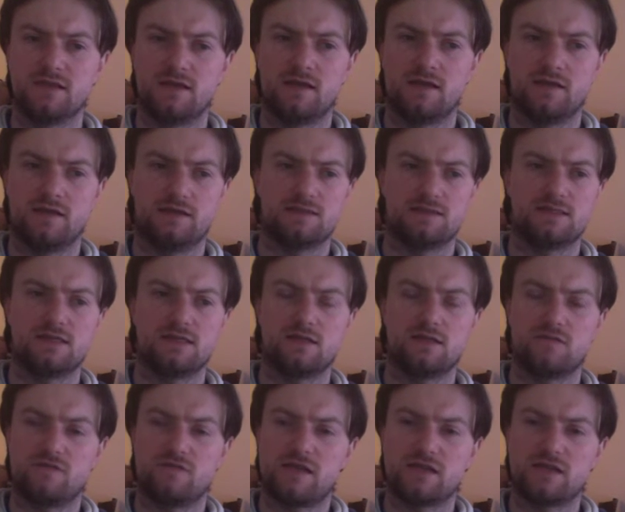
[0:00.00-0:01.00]
instead
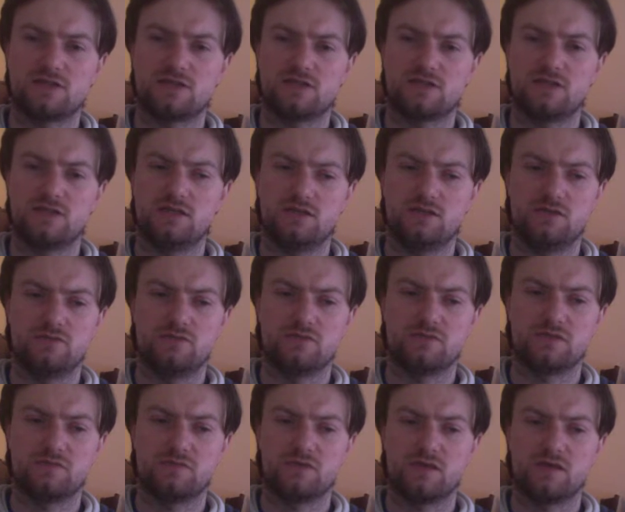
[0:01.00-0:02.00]
of actually
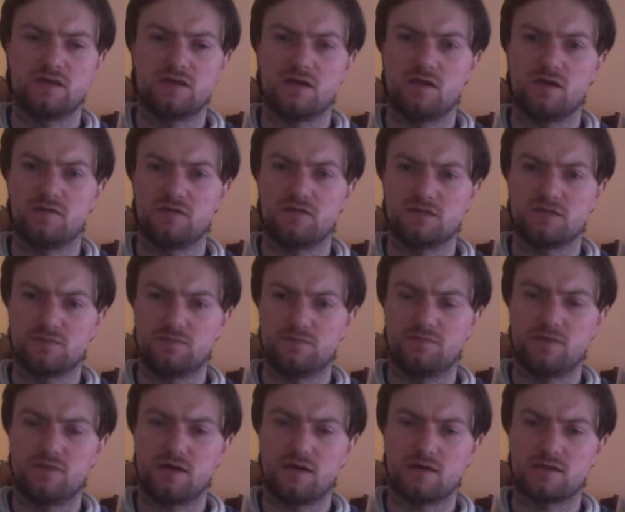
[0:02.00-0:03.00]
using my comments
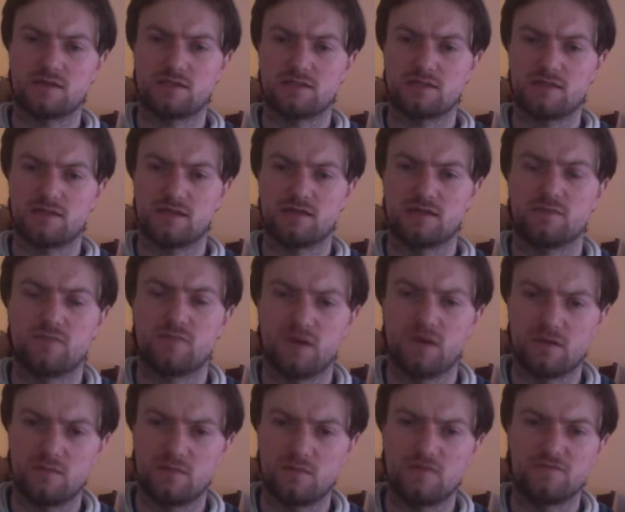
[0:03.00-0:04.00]
box at the
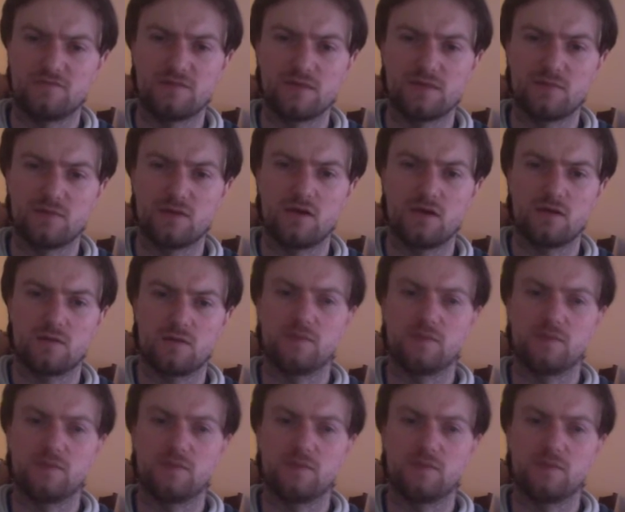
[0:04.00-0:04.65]
bottom of my blog,